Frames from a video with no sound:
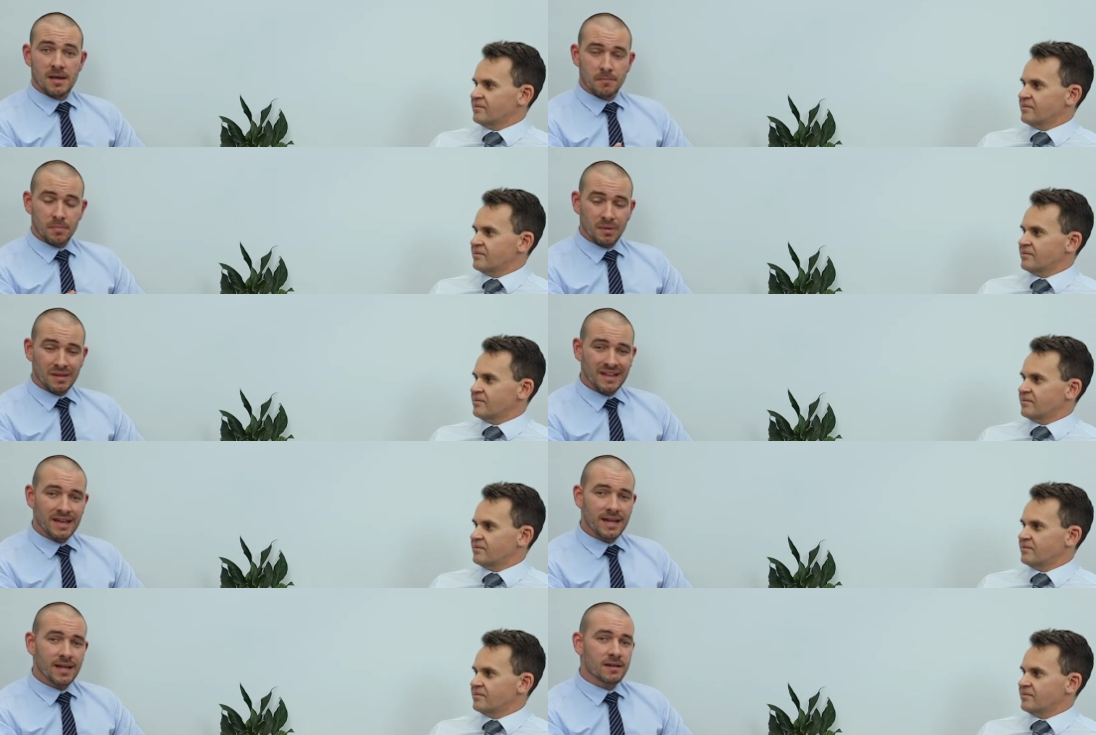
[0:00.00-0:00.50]

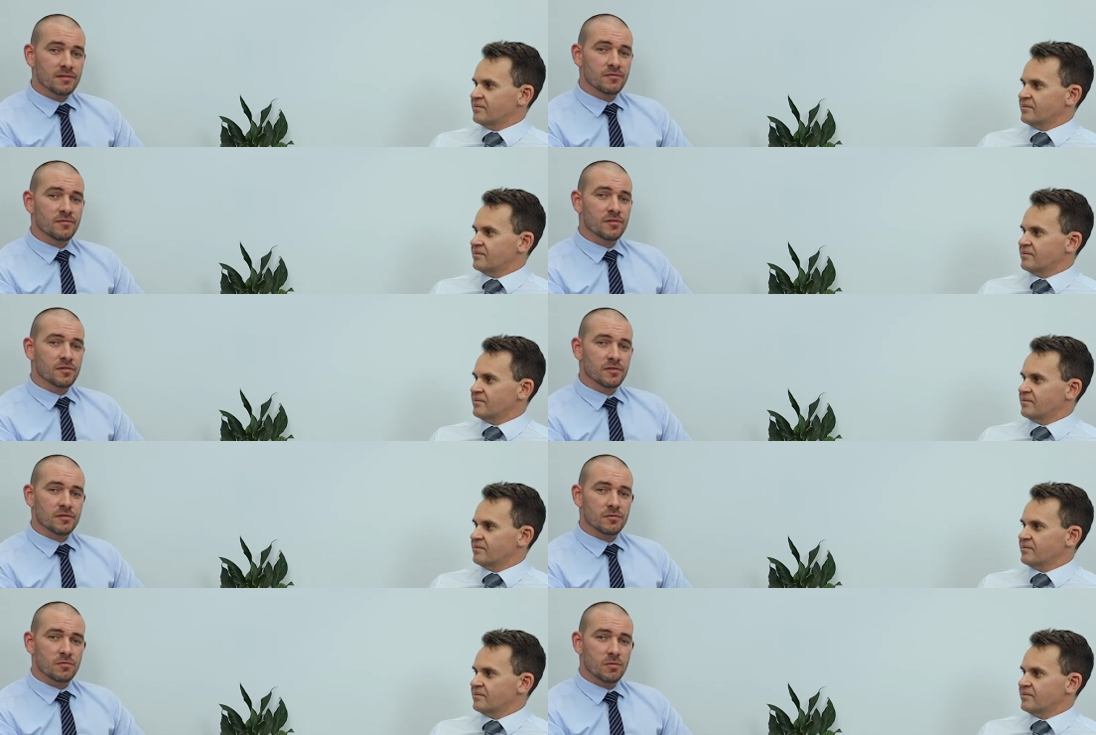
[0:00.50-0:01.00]
Speaker 1: and
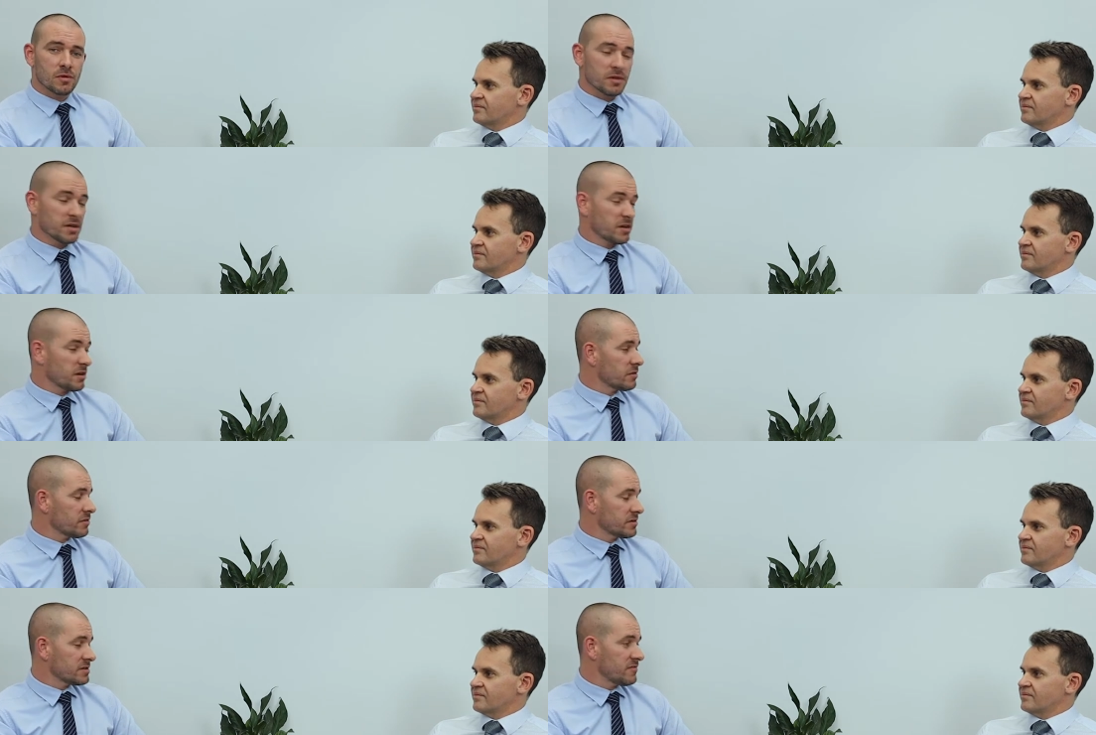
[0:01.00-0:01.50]
plan for what
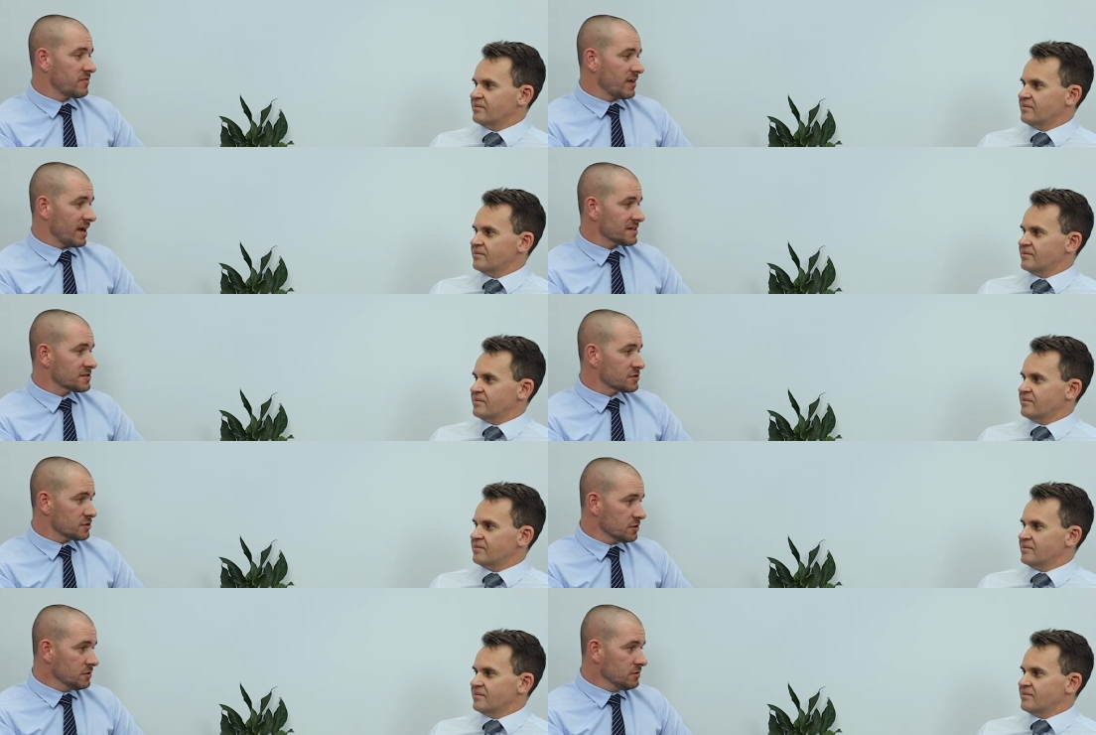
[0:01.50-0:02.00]
they're going to in
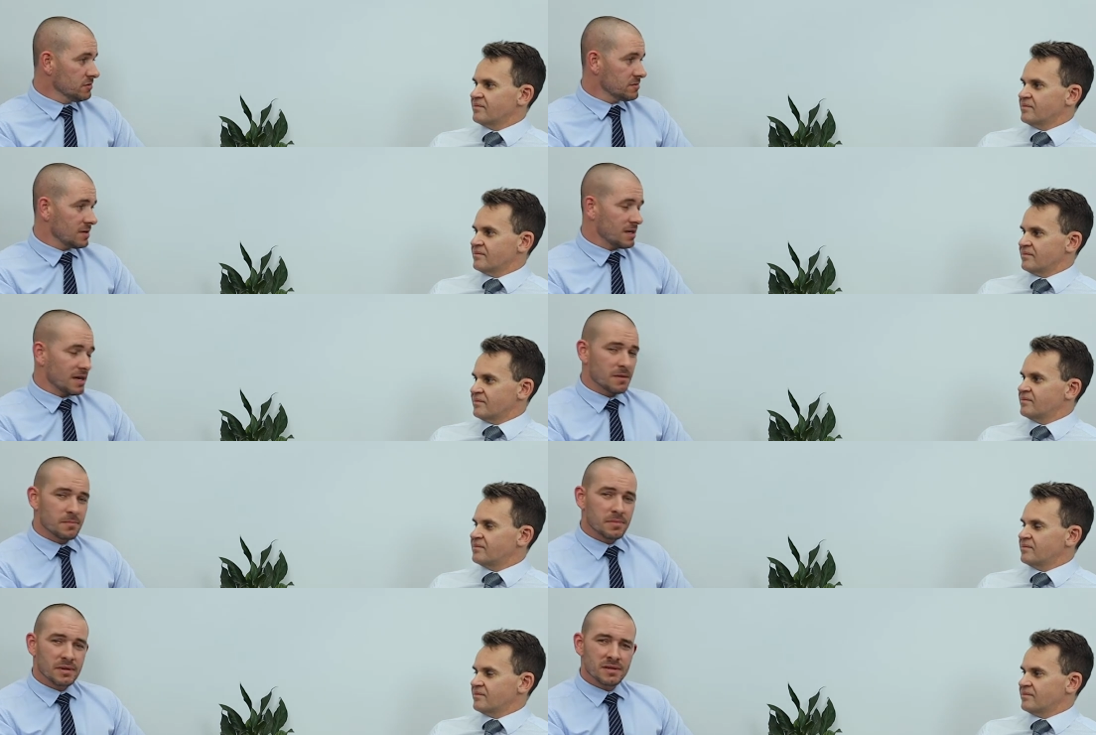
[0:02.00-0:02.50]
fact do,
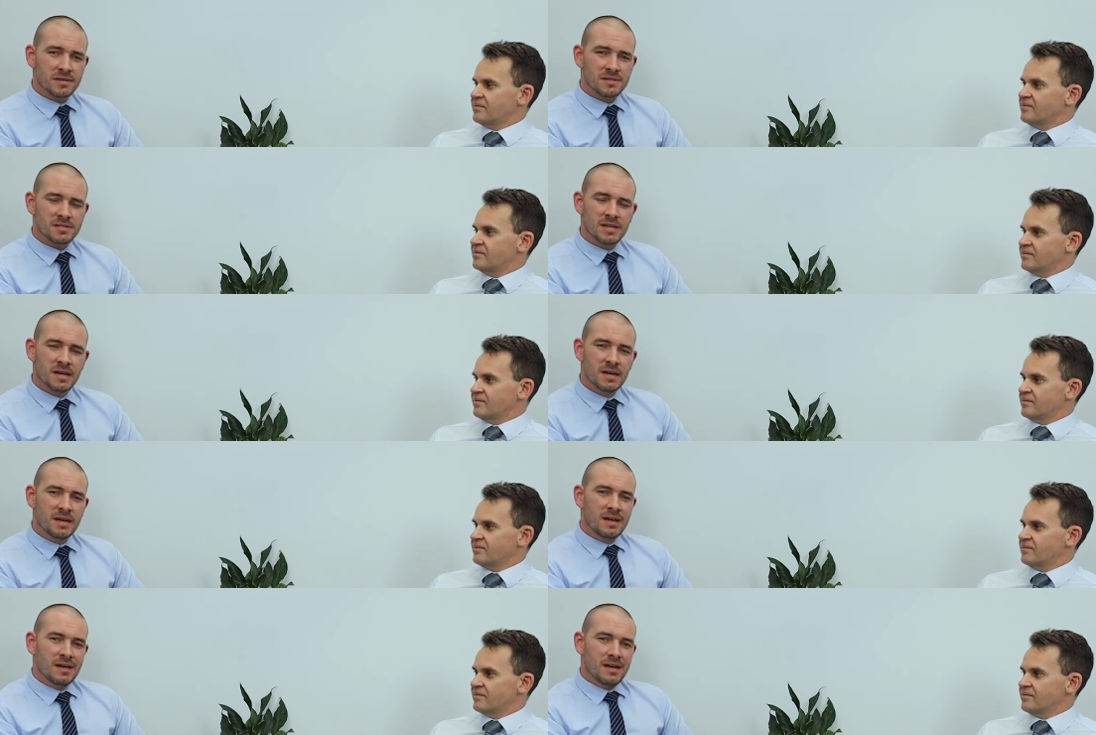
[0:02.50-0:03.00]
uh,
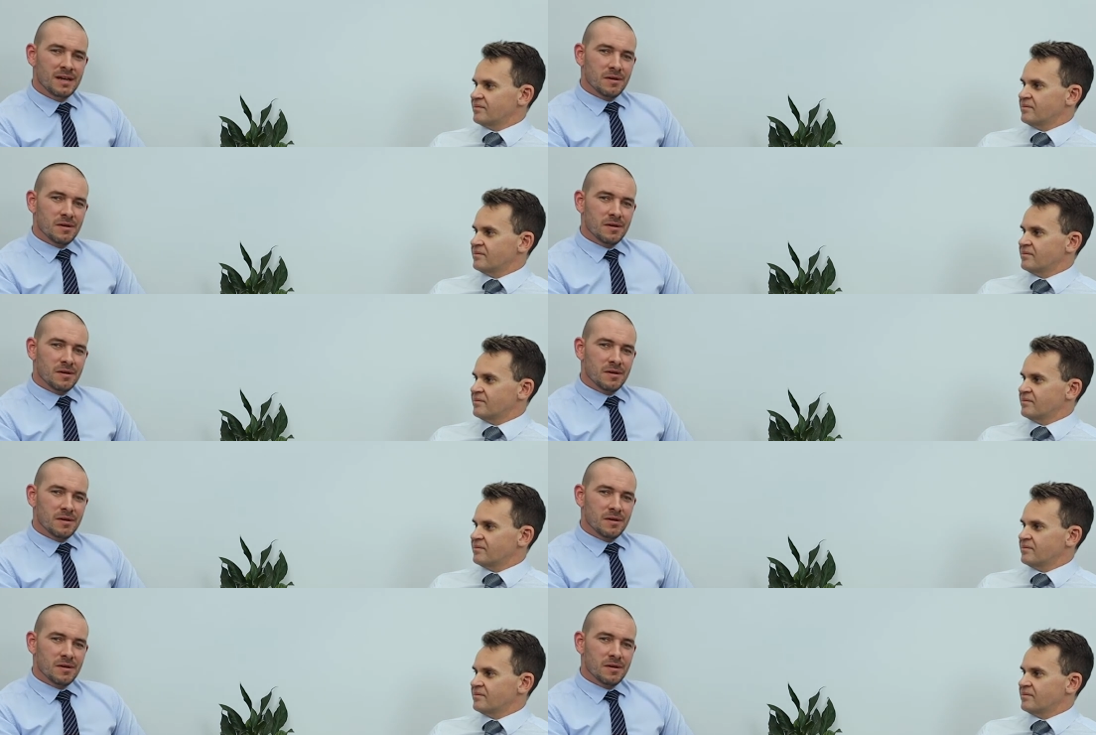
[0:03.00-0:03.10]
because